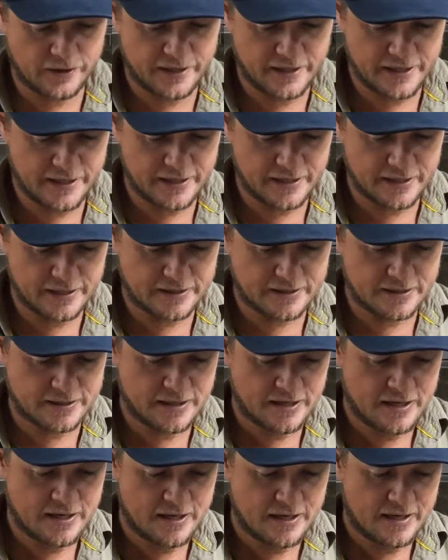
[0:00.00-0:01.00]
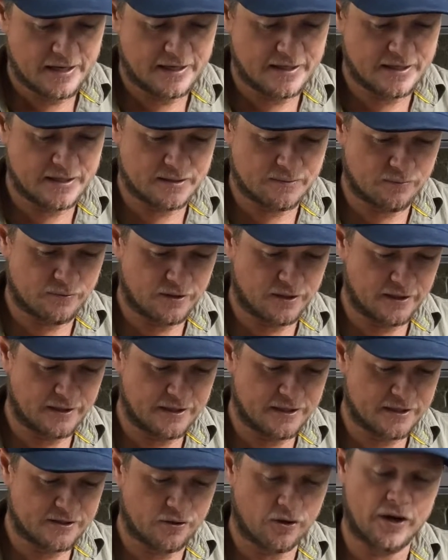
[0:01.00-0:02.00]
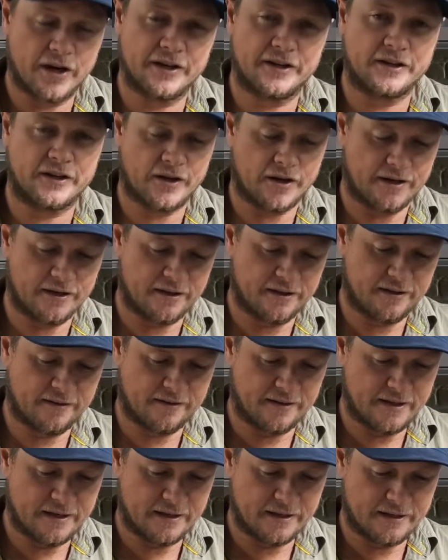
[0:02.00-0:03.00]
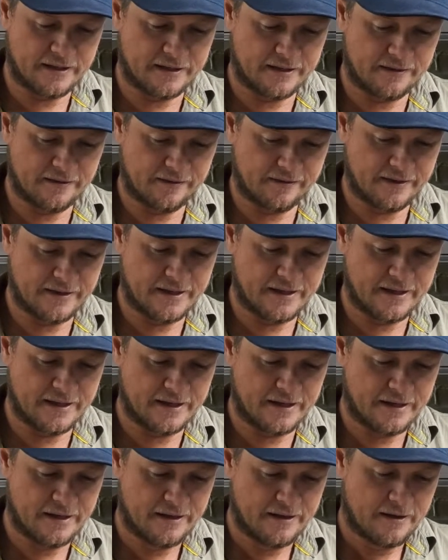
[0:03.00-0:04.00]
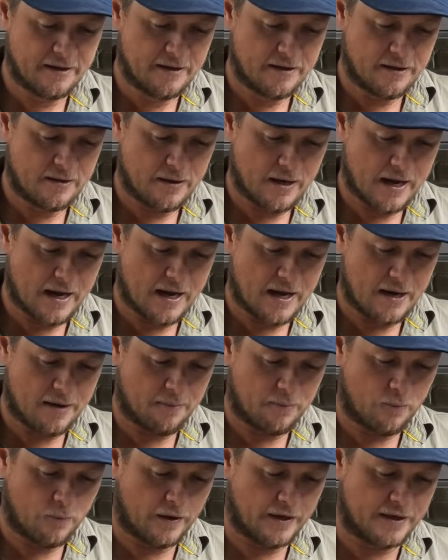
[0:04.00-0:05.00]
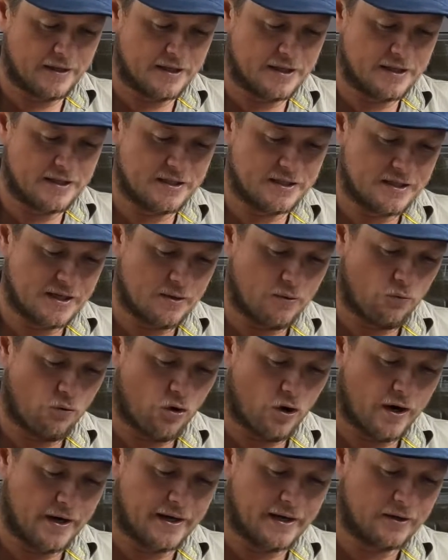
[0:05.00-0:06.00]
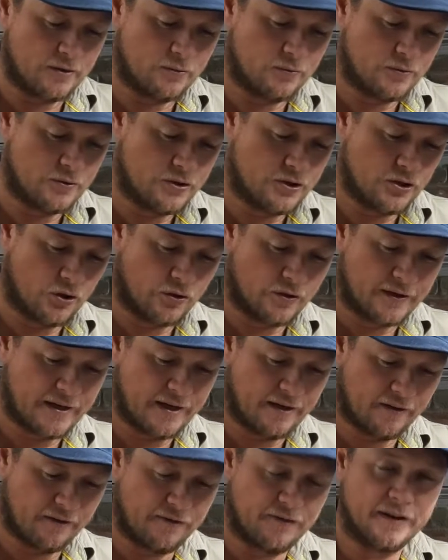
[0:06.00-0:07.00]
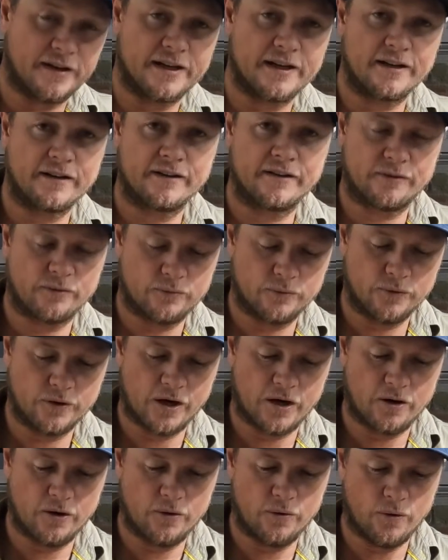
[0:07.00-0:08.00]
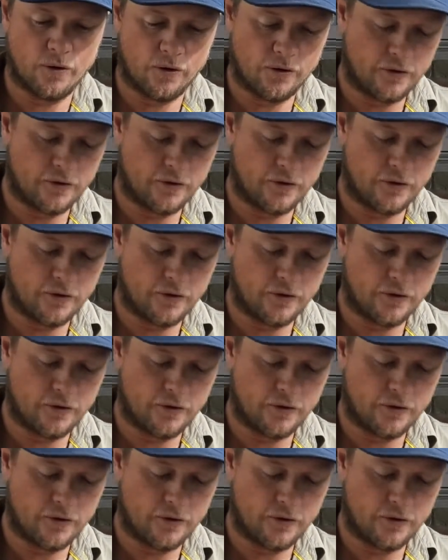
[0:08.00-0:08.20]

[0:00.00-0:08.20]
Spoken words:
kit. It is really designed to go under the sink. You can see that one of these right-angled John Guest fittings will go